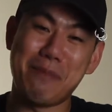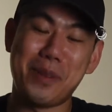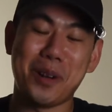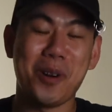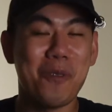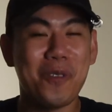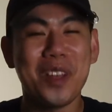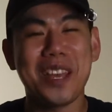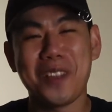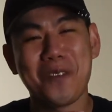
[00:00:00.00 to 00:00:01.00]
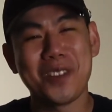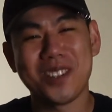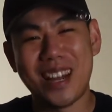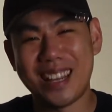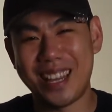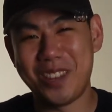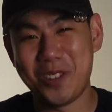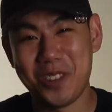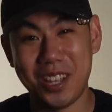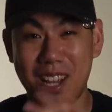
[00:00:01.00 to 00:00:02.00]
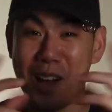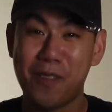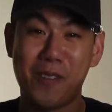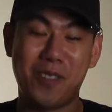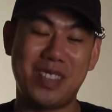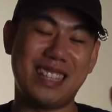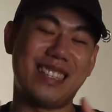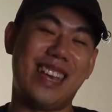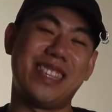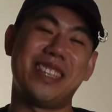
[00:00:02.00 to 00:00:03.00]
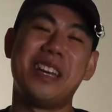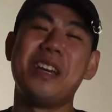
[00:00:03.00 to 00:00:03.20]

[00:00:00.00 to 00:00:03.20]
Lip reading: but hopefully in the future I can do the cover for this dance.